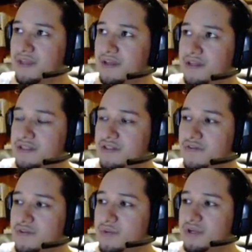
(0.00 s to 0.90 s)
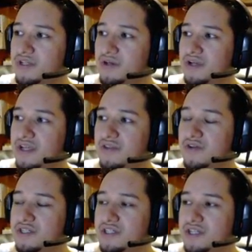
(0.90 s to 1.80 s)
So if you put your Ether
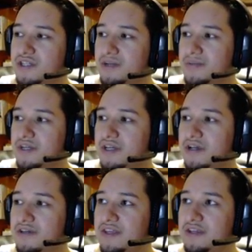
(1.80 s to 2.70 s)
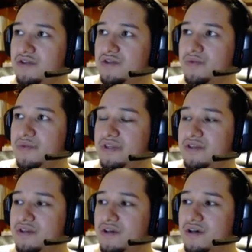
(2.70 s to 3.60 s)
Exchange up, and then you use your
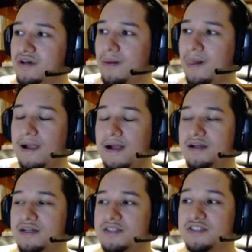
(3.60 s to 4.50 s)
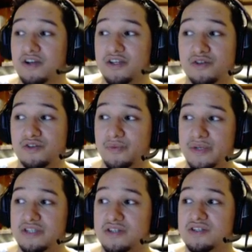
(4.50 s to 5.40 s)

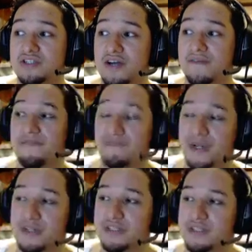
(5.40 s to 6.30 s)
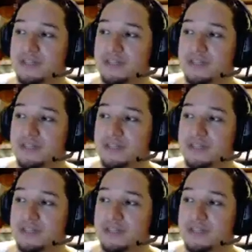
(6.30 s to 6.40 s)
Beastial Shout first,